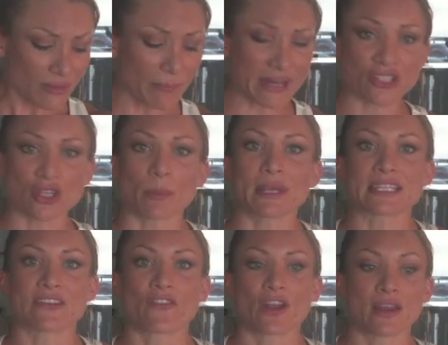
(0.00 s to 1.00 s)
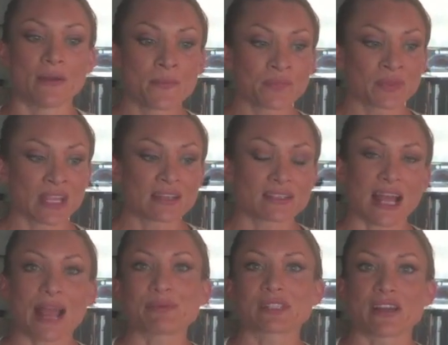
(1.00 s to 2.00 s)
Make so many different
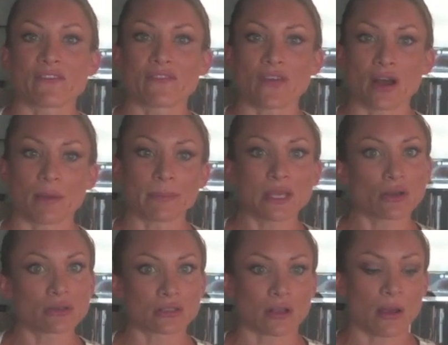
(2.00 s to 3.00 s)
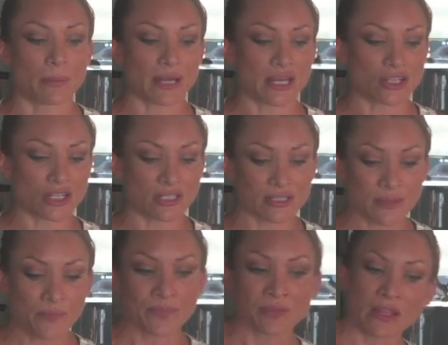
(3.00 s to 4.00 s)
types of meals and combinations.
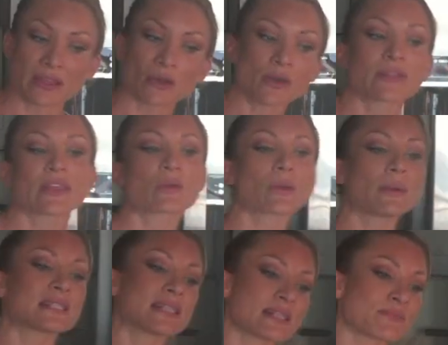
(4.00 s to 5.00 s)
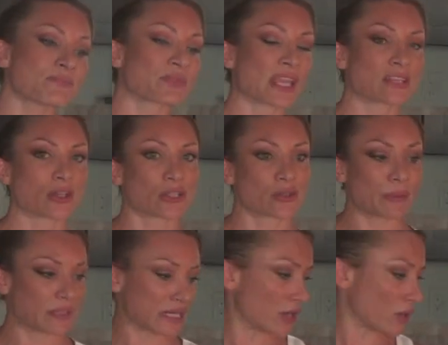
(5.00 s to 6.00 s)
The only thing we're missing is our sweet
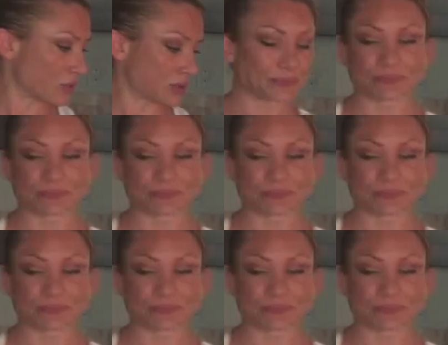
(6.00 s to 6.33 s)
potatoes.